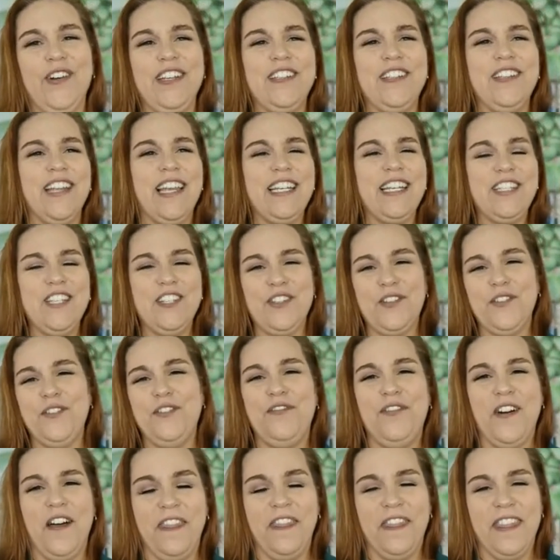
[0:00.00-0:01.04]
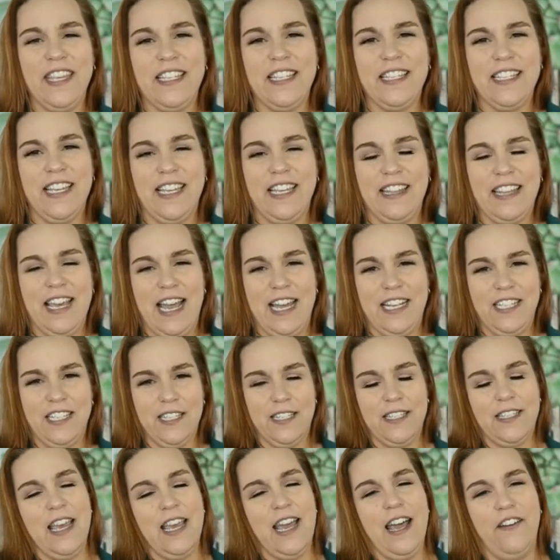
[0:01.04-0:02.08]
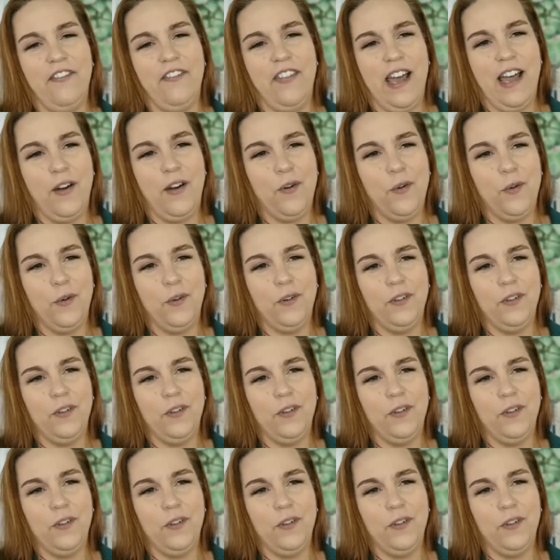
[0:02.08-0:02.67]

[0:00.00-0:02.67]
like to do fun things like that, just to have that